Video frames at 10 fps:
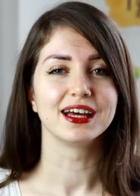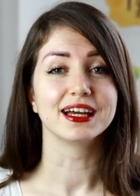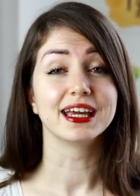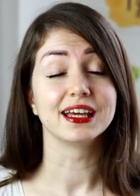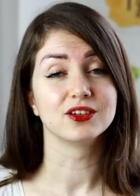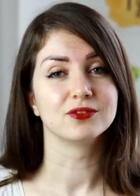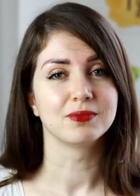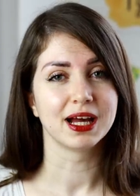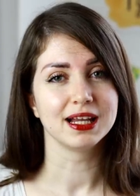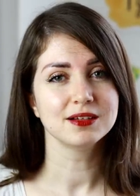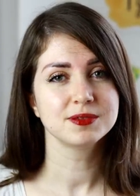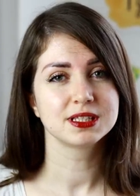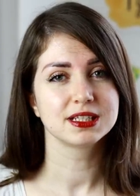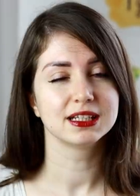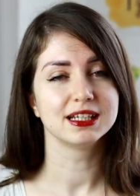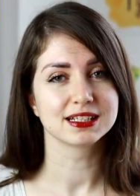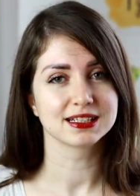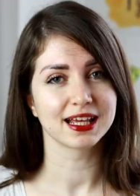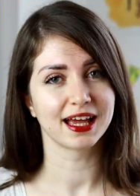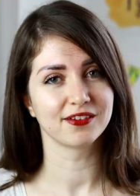again on my lips it
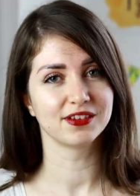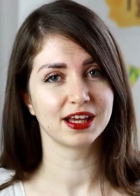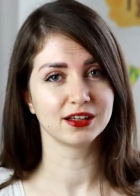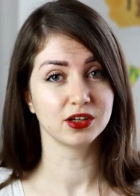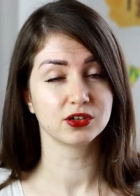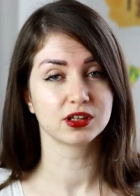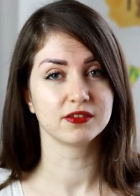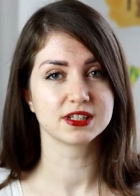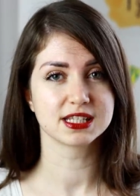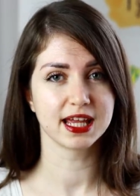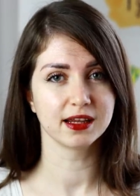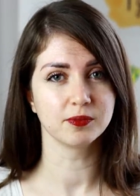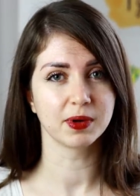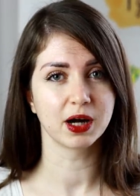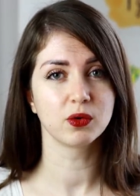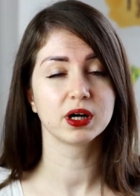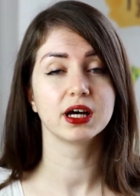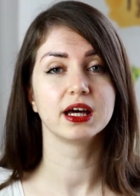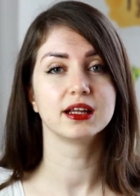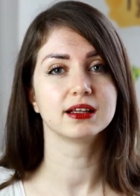doesn't have that good of a staying power
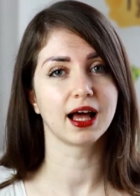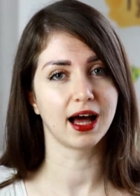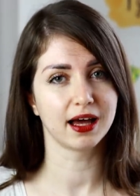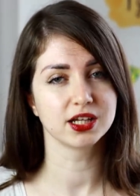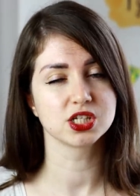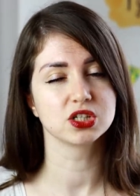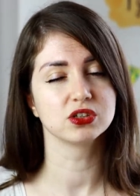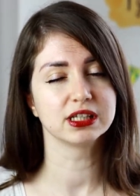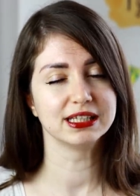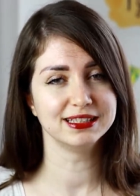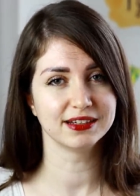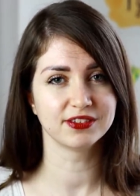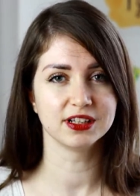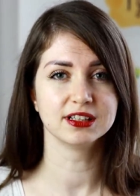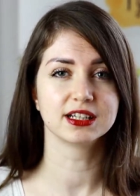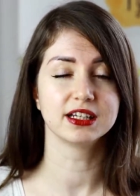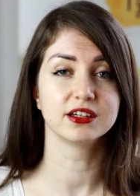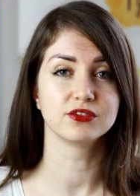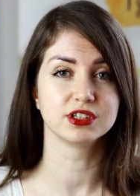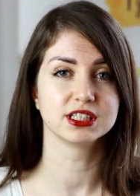and I should
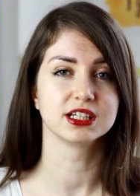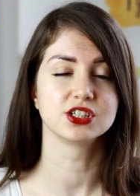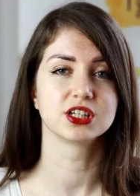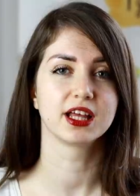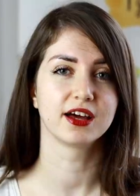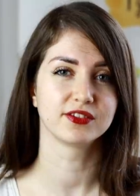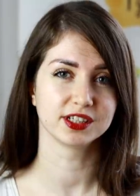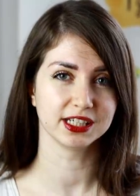definitely retouch it after